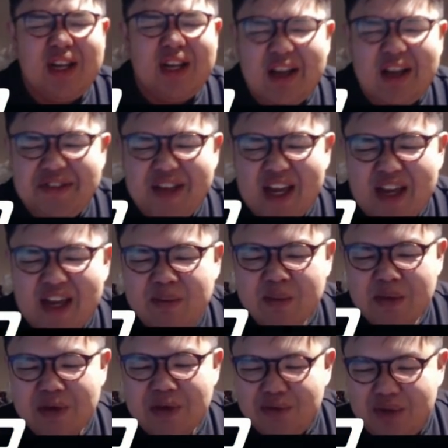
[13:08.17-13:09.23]
live game.
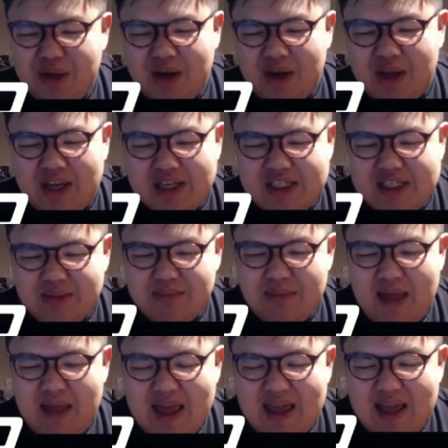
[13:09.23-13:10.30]
We're gonna kick some
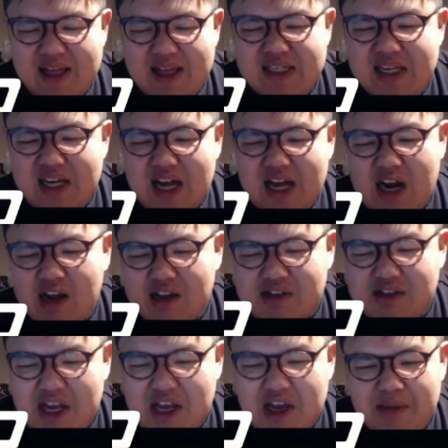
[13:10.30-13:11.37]
ass, and I'm gonna
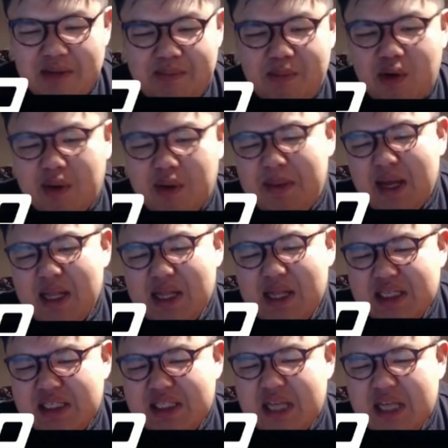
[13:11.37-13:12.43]
tell you more about
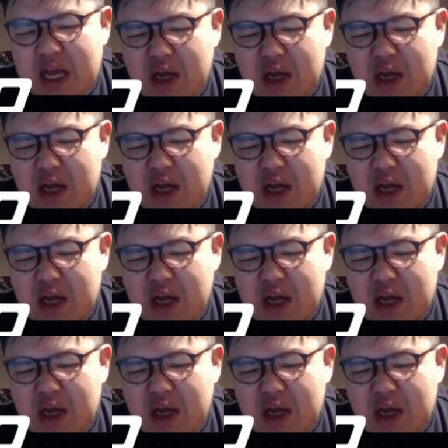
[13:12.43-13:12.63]
this